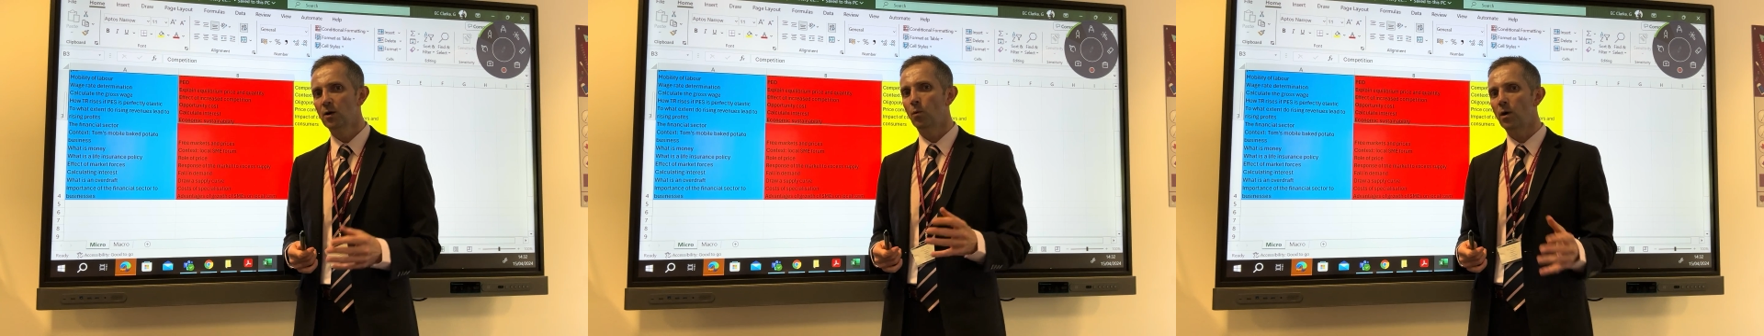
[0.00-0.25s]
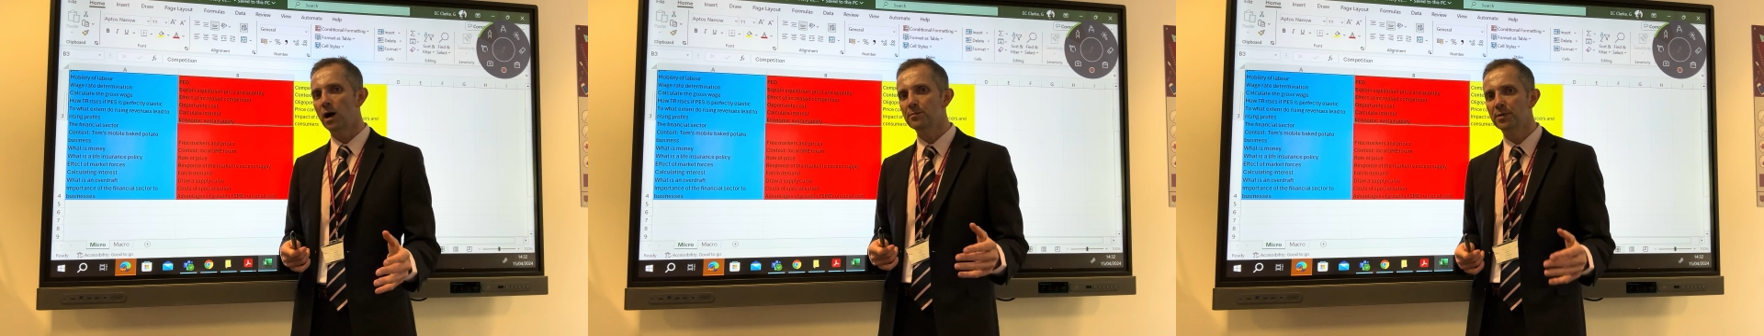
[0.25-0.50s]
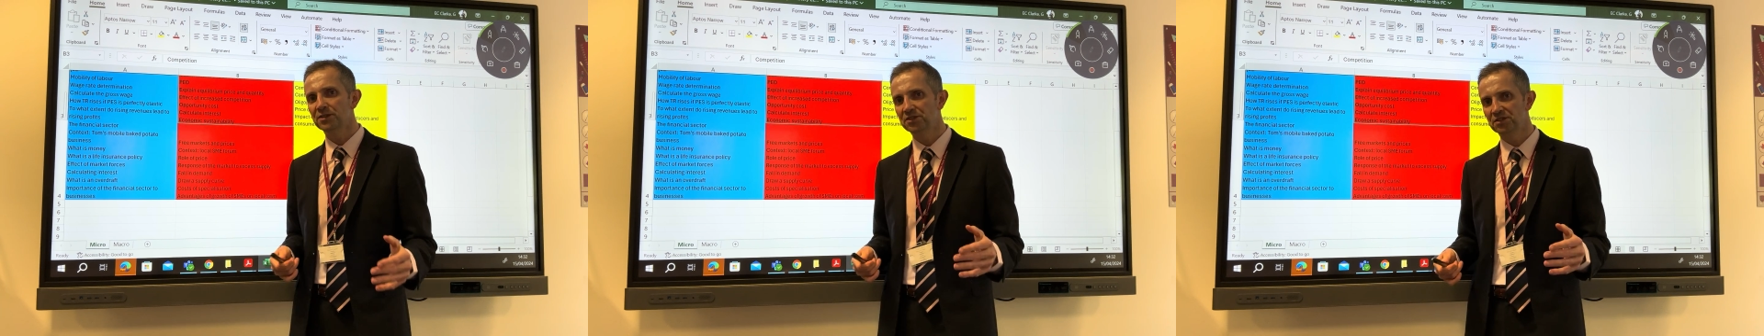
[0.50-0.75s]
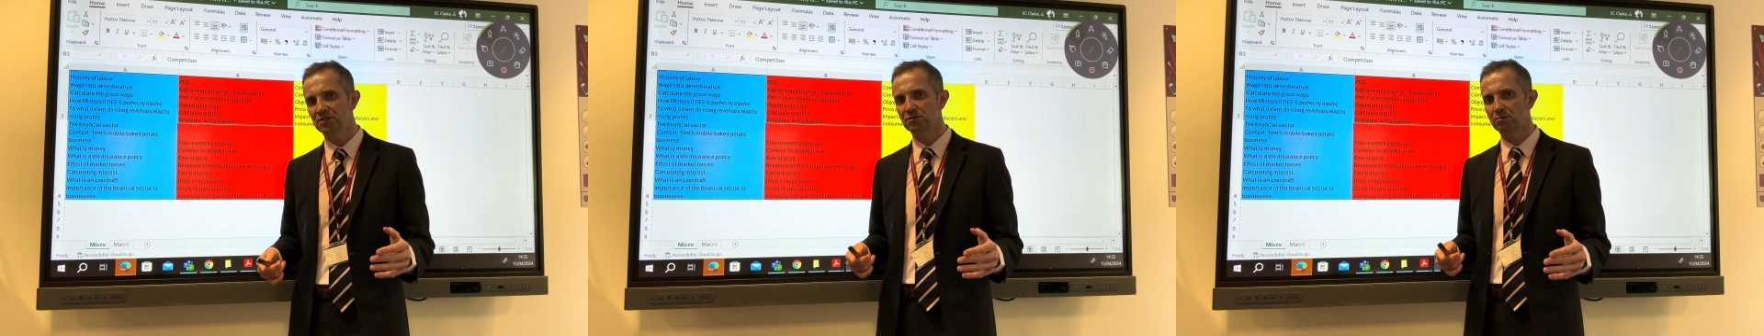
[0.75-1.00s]
why
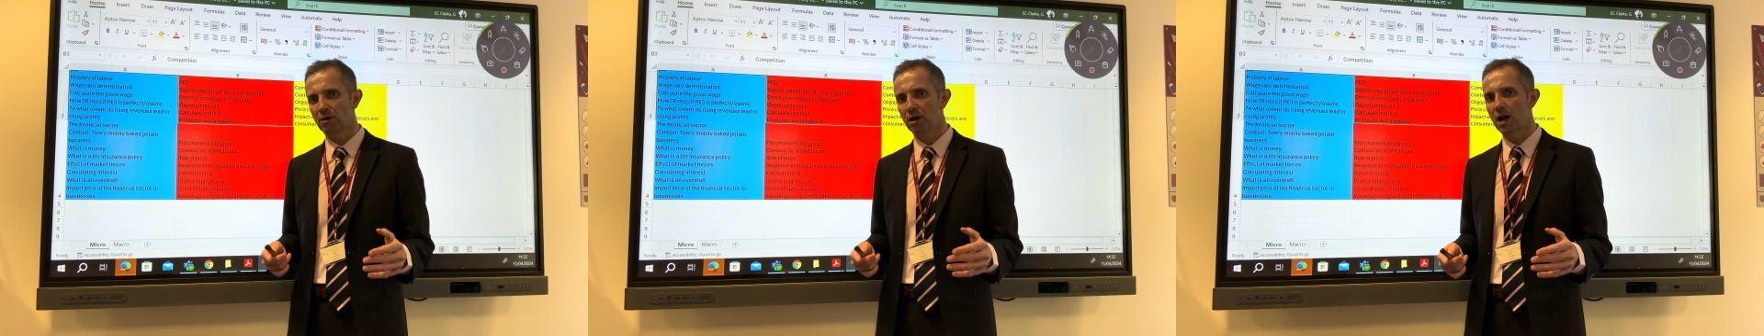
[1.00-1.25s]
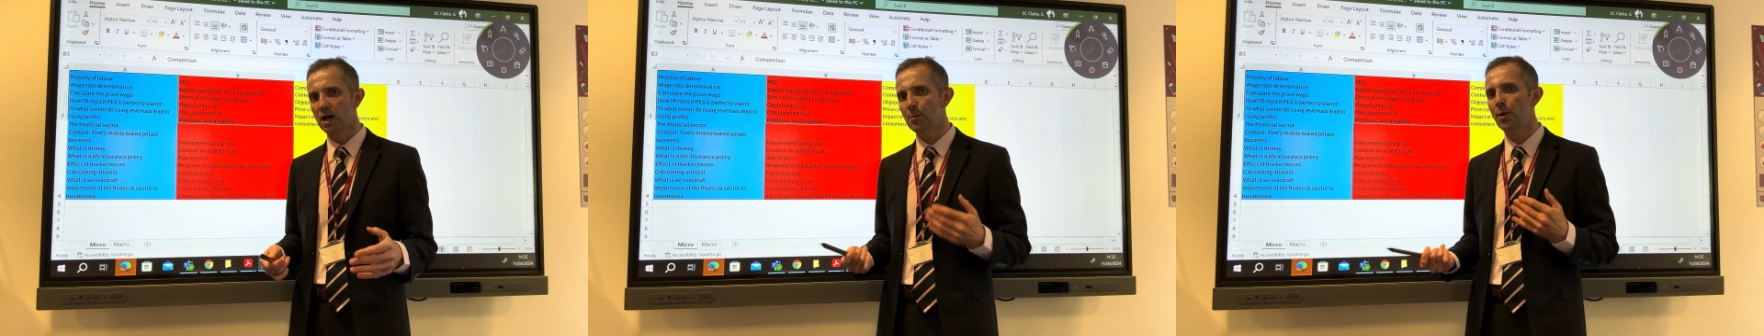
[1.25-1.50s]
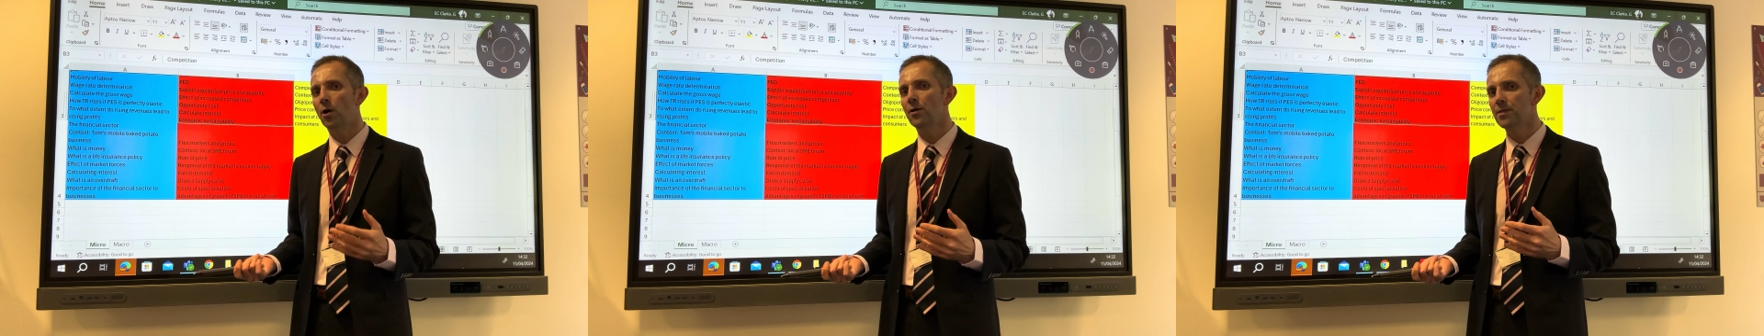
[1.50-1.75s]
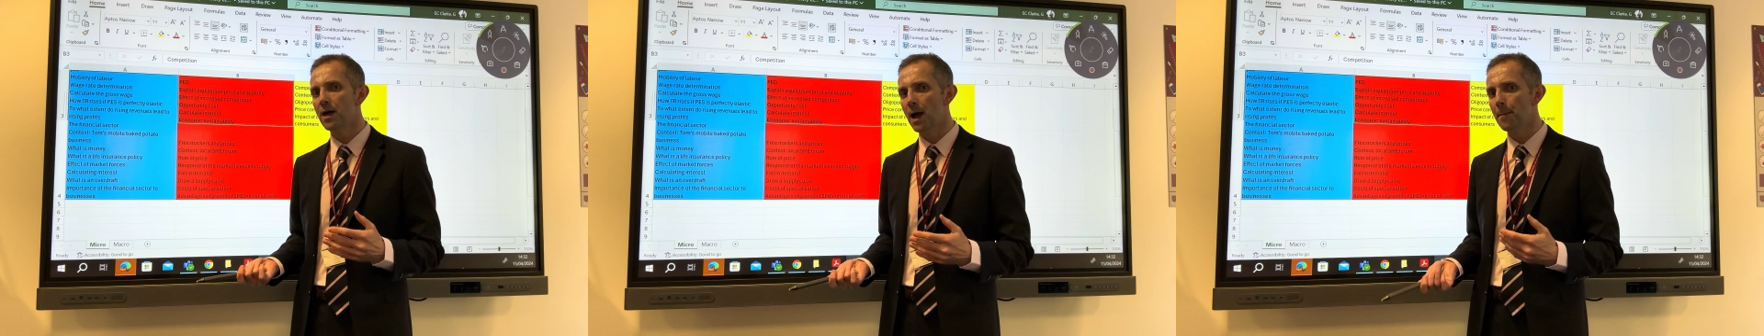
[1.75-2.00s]
businesses rely
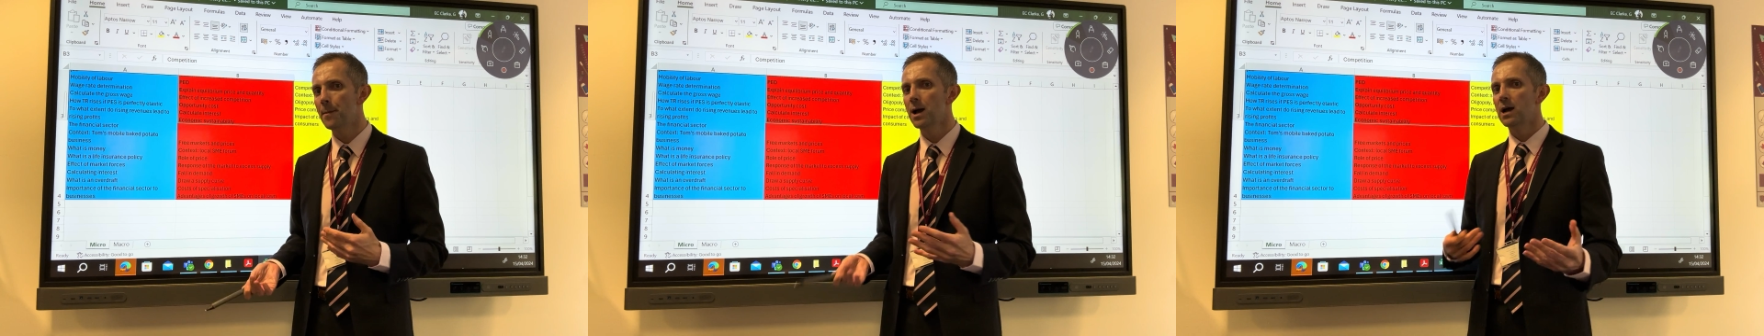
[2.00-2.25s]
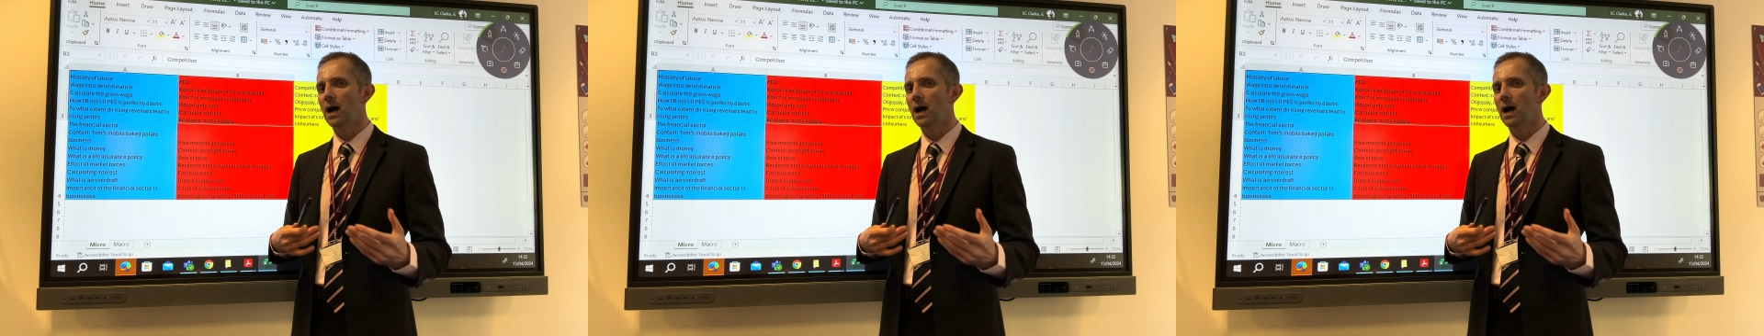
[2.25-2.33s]
upon them